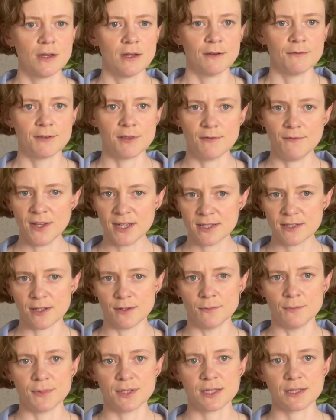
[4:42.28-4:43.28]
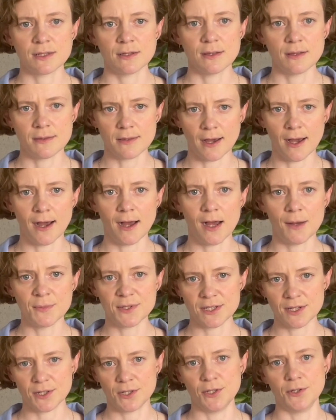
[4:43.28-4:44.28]
For the victims, the harm
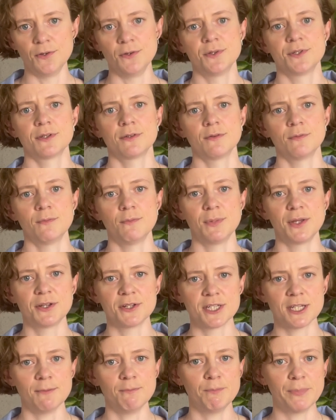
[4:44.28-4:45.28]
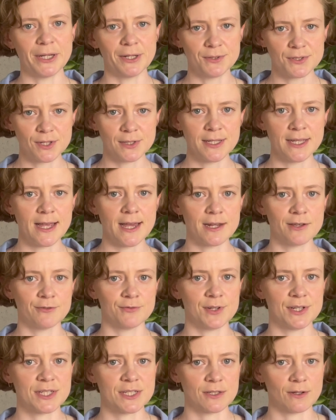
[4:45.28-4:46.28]
is acute because it builds on the
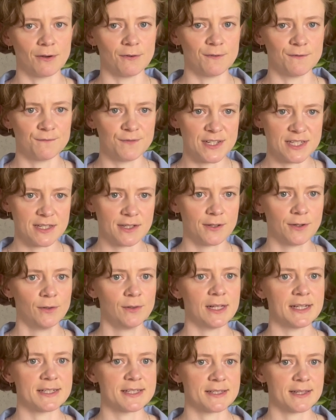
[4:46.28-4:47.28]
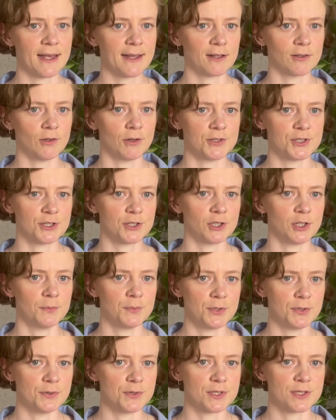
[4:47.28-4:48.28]
edifice of physical and psychological
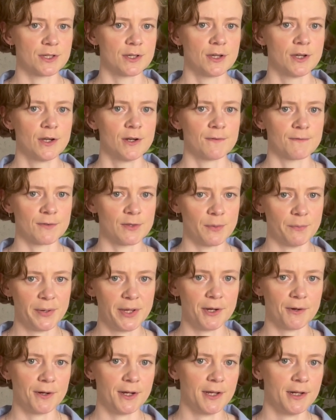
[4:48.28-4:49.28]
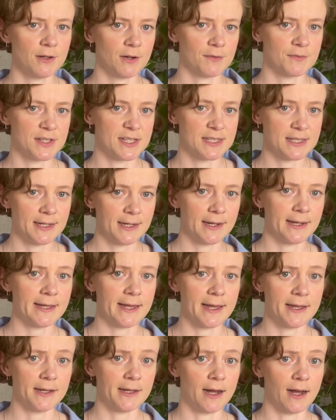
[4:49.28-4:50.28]
abuse from the period of the
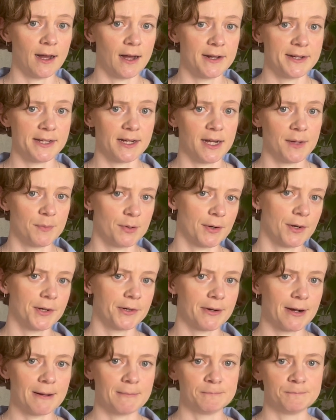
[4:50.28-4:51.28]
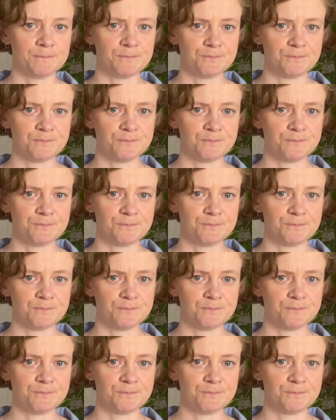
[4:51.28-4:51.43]
CIA RDI program.